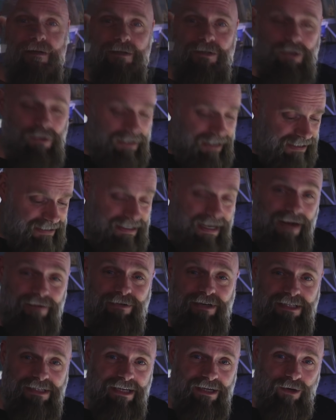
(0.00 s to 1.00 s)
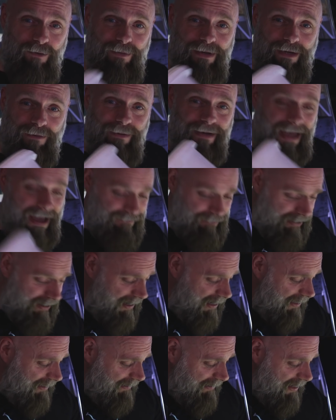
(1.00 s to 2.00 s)
So yes, every single week we have our
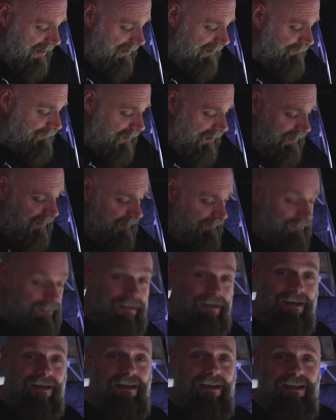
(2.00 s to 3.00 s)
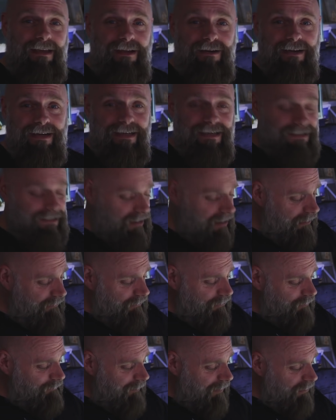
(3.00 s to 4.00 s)
handy dandy bucket. Here is our
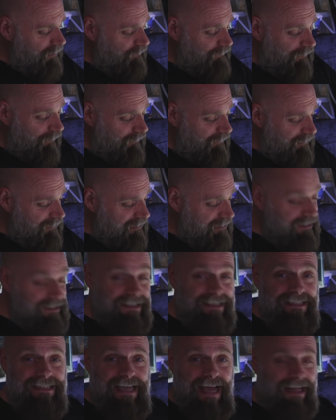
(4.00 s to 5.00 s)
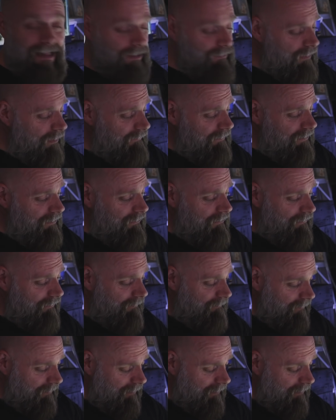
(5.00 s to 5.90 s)
sponge filters, and this is exactly what we do.